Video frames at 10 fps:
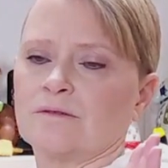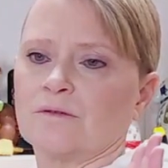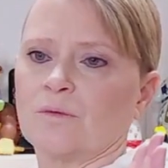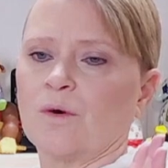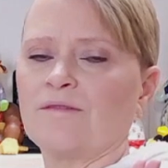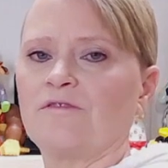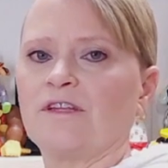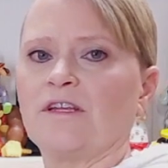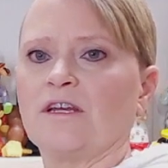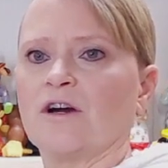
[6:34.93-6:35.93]
one
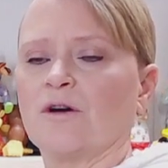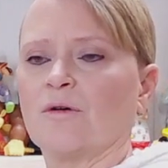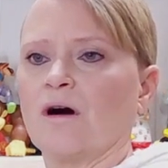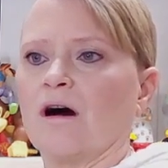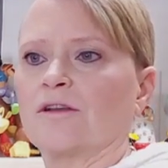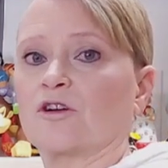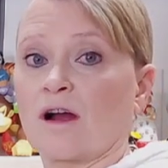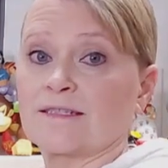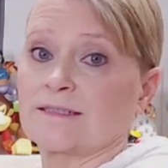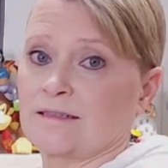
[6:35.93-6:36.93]
video on
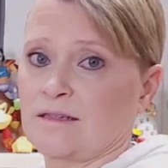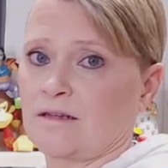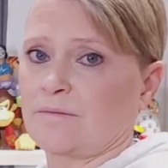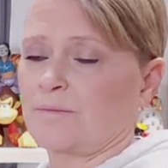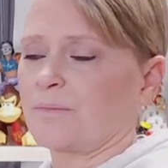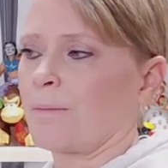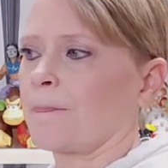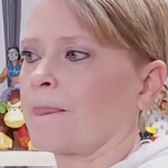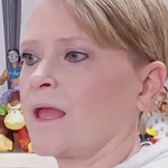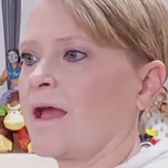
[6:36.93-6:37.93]
cross-listing
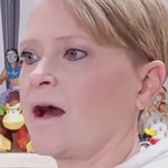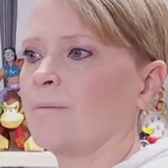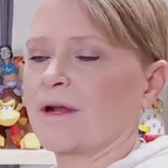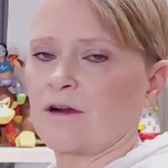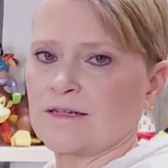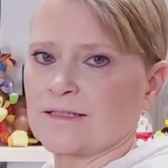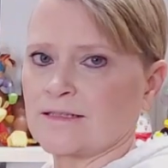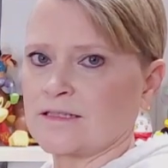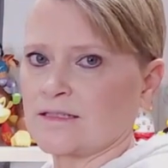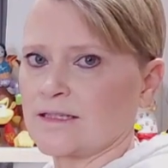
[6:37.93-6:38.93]
and my
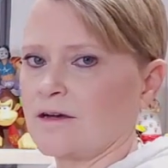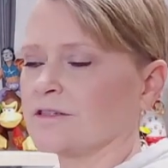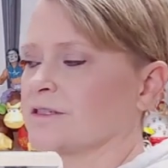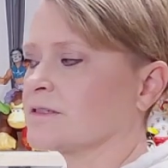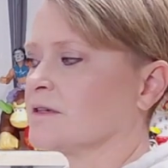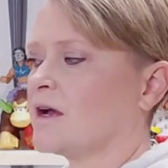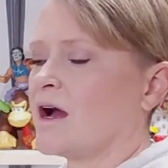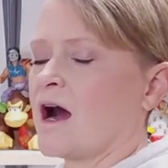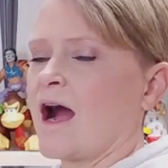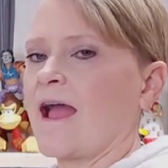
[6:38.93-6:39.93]
cross-listing sales.
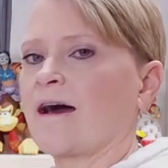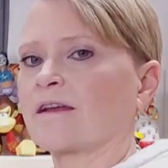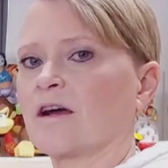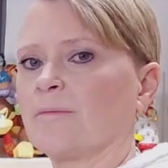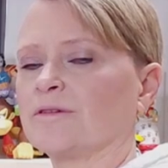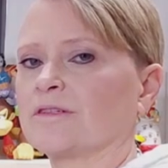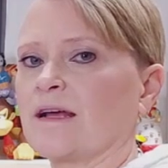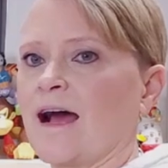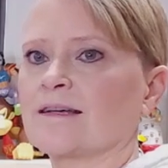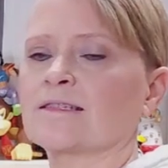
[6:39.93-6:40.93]
I had a couple
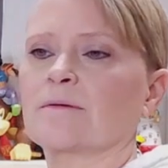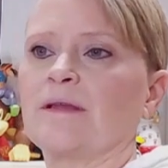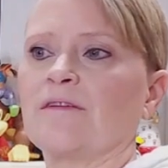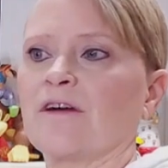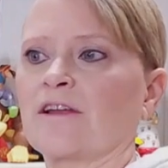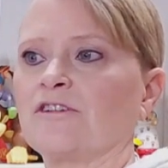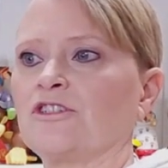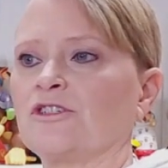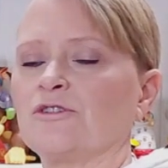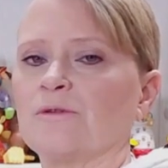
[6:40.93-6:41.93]
ask me if I could
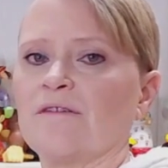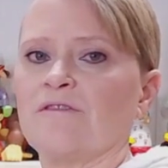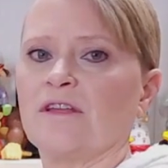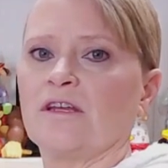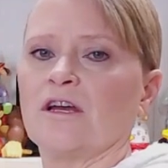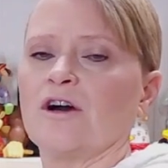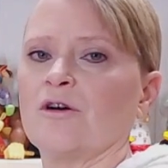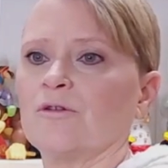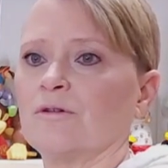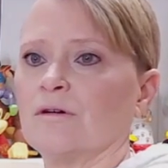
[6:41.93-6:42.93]
do a
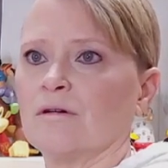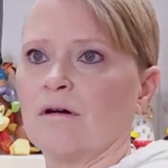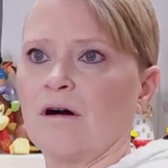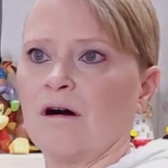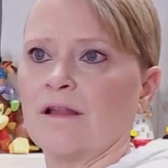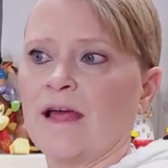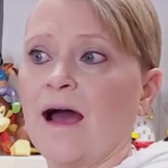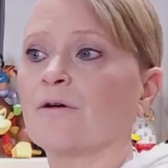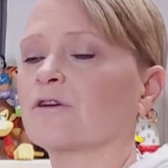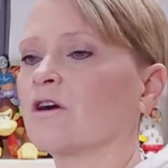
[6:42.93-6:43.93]
video on
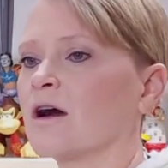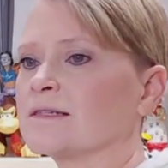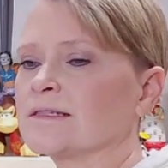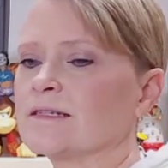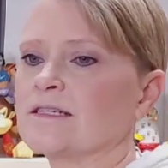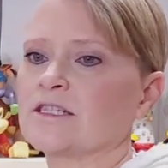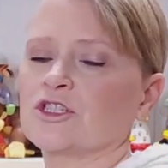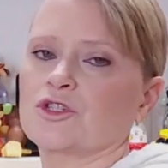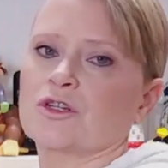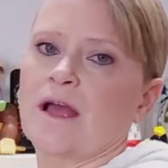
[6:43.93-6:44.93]
how to
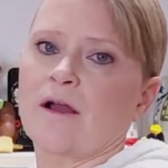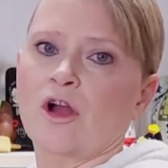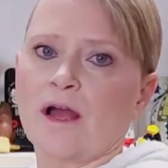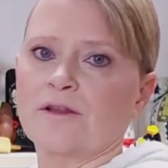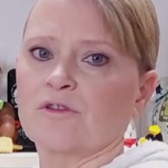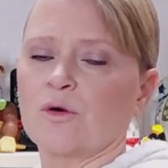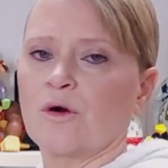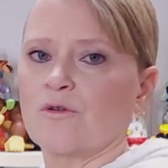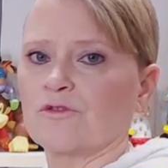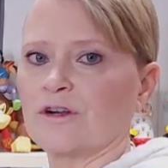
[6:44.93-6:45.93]
cross-list and kind of go
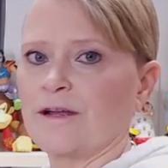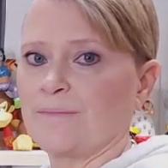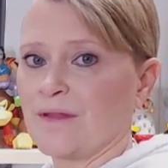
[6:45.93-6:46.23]
over it.